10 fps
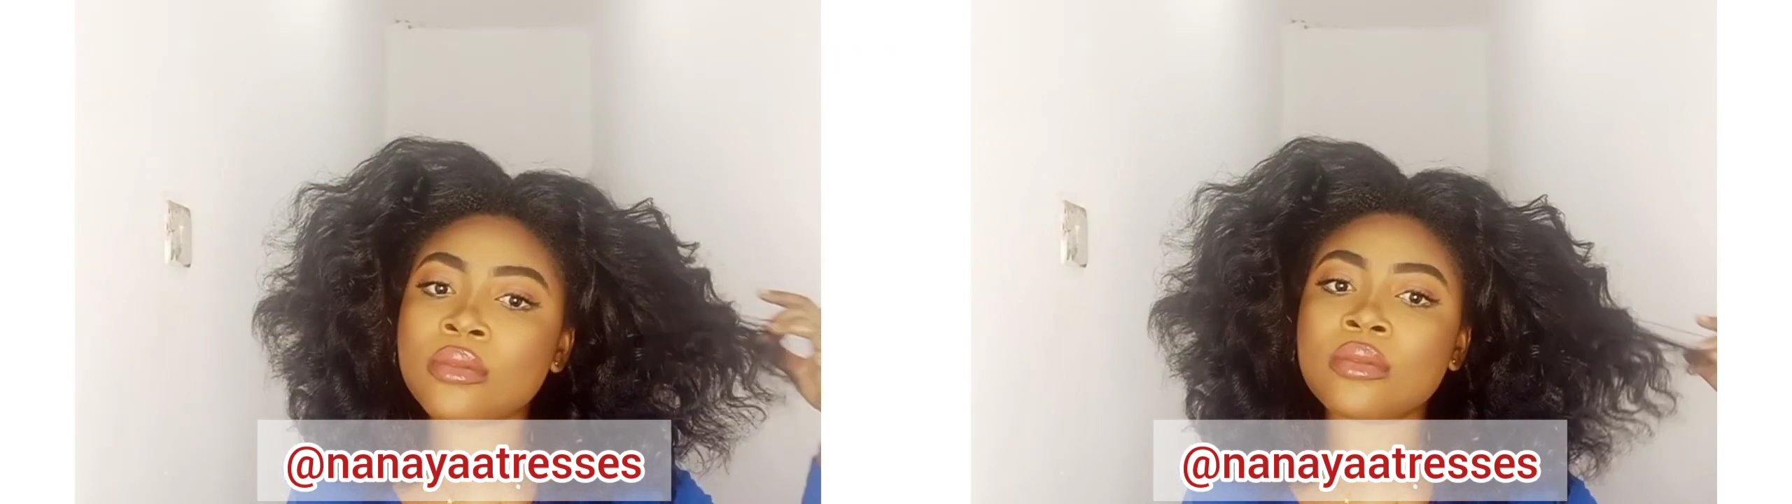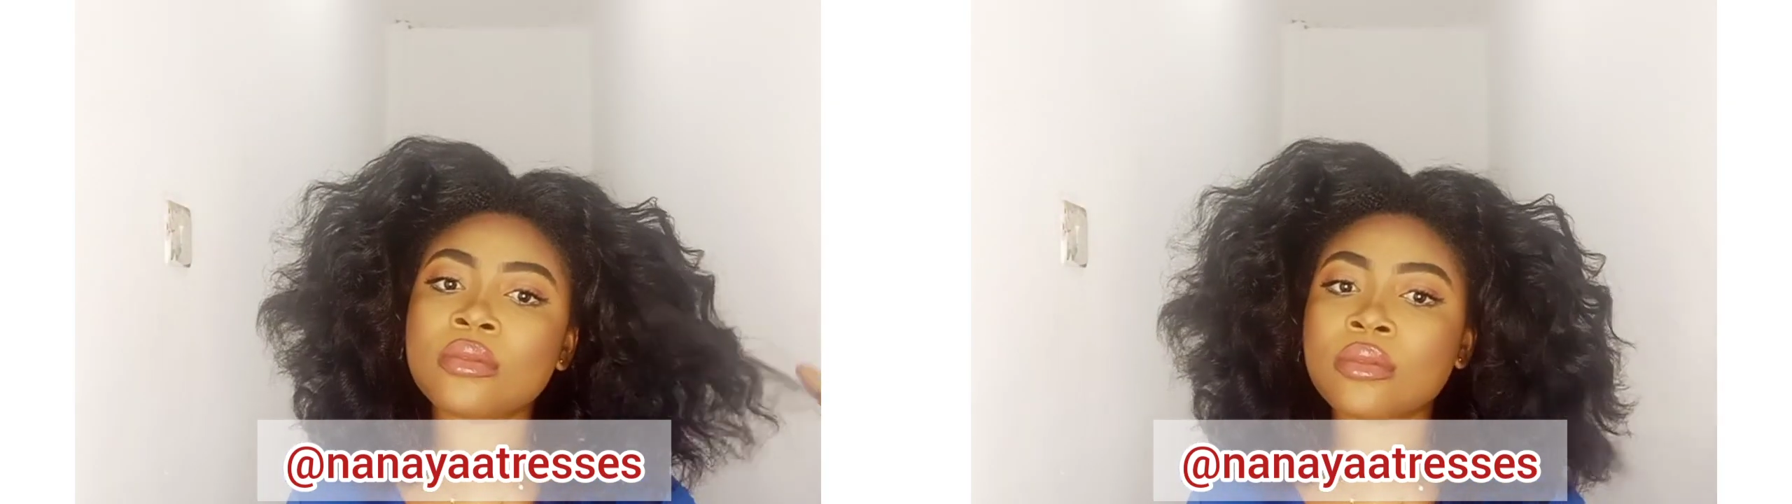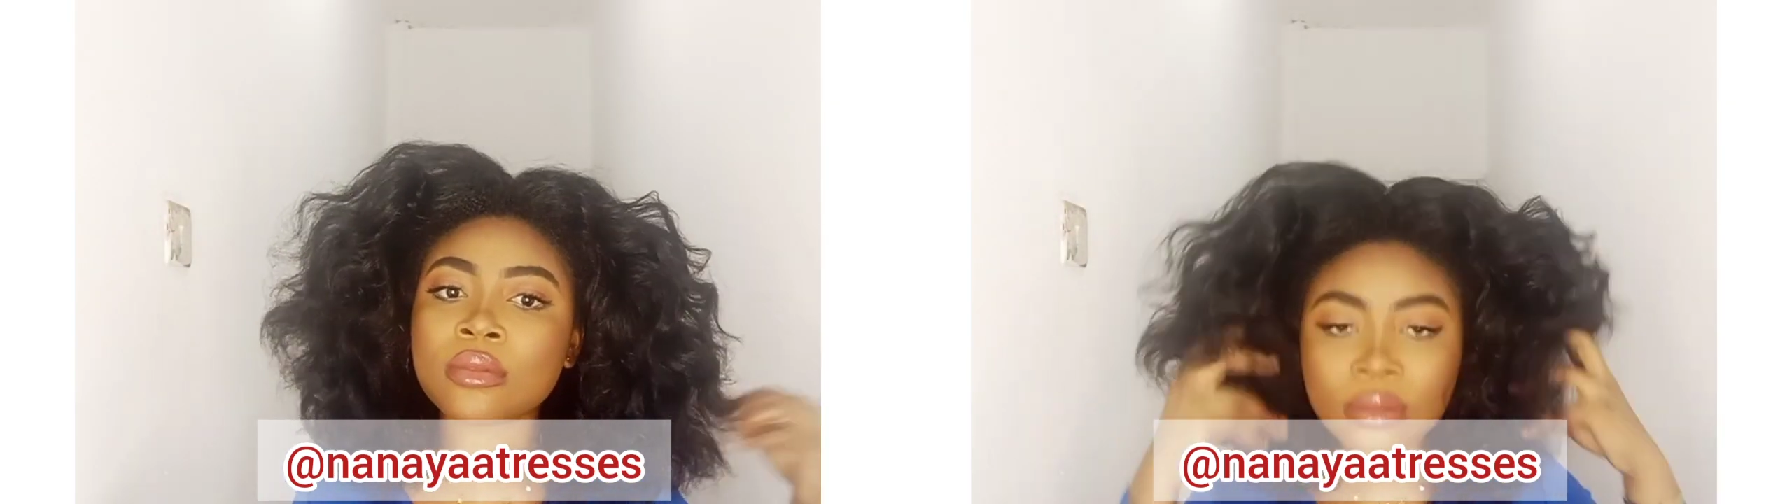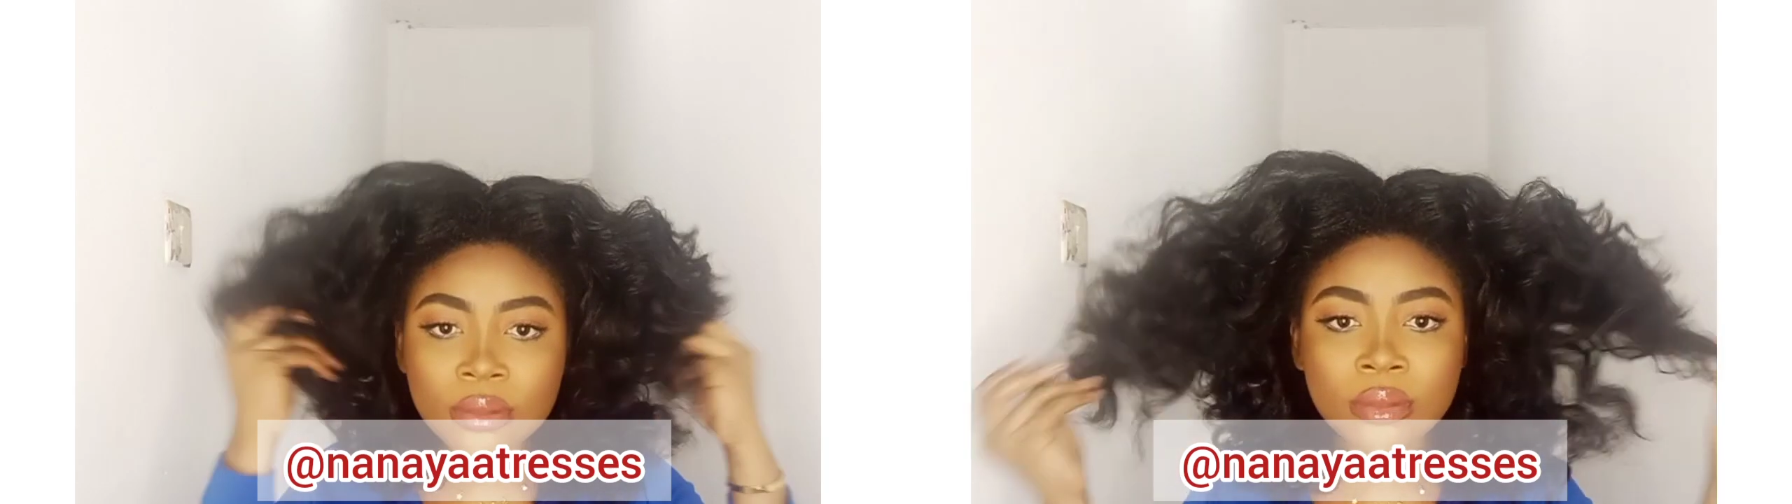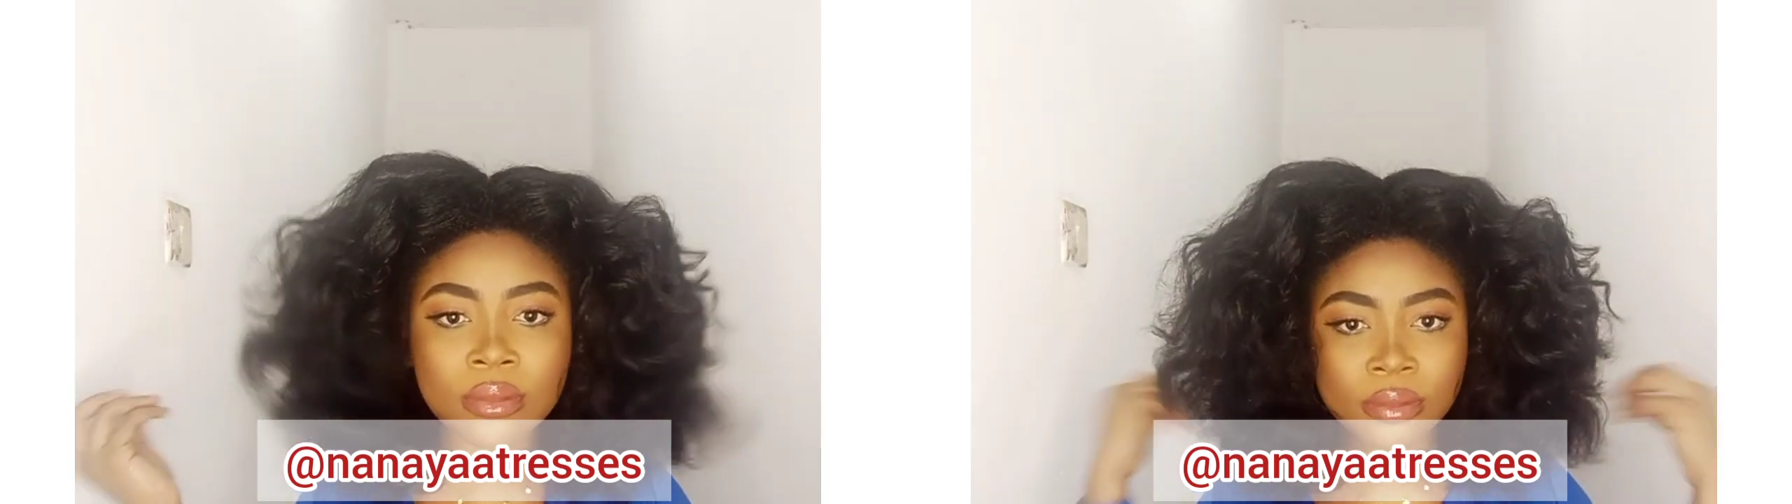So now
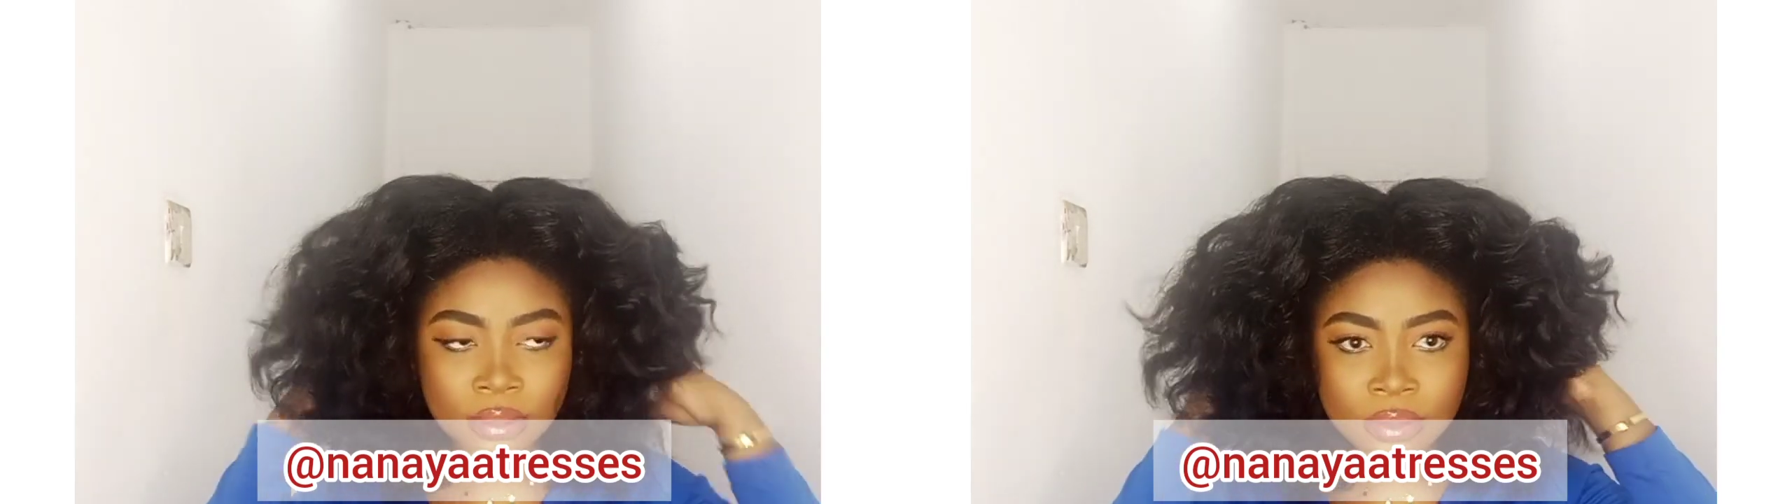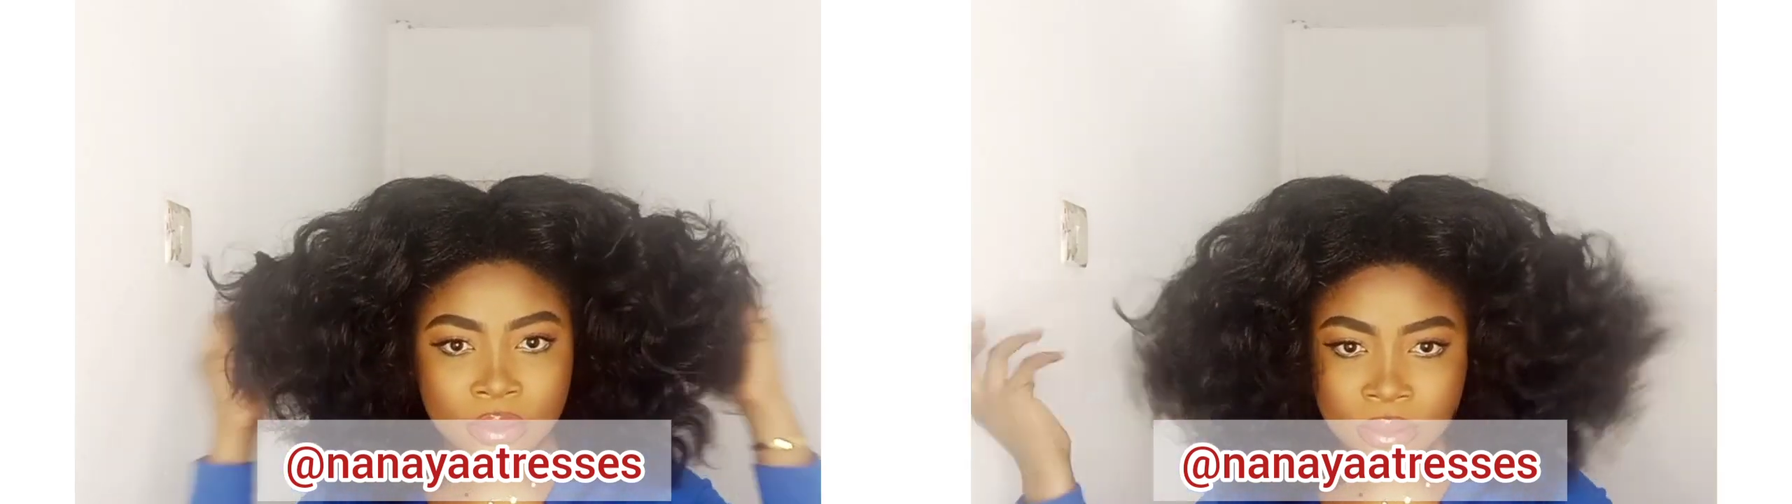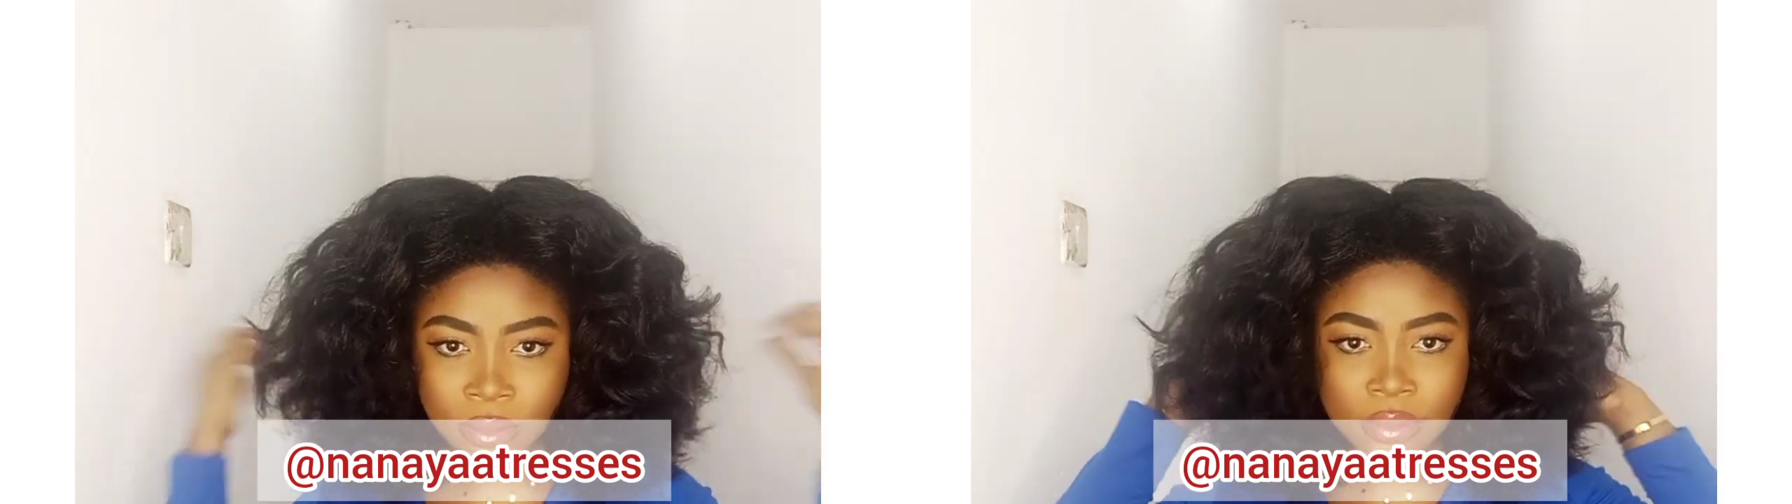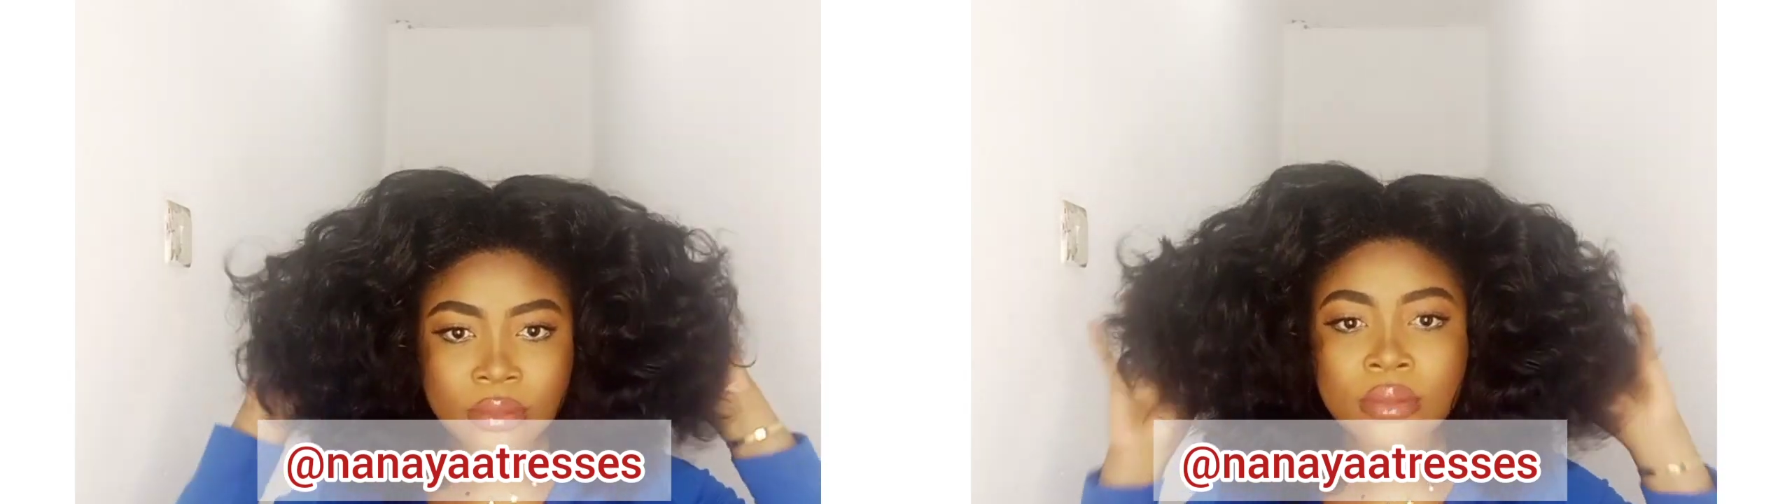I just want to say